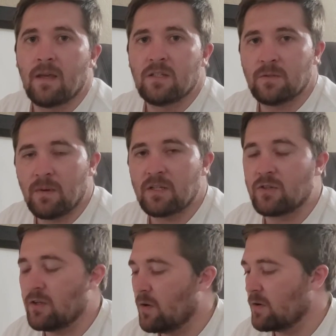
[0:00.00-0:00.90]
so make sure
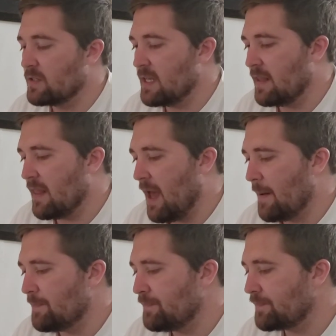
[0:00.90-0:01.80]
you understand that.
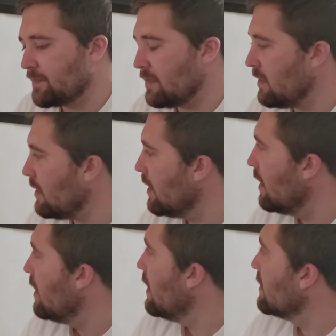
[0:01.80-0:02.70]

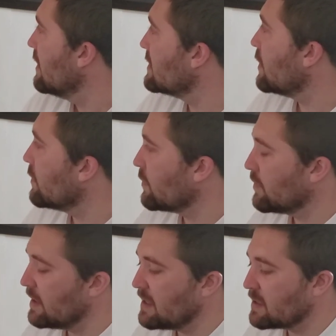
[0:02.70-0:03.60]
Let's go through
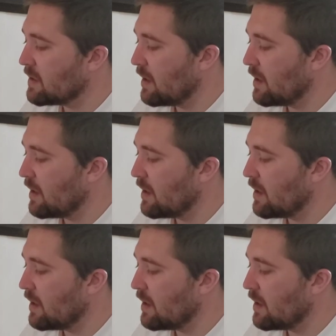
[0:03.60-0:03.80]
these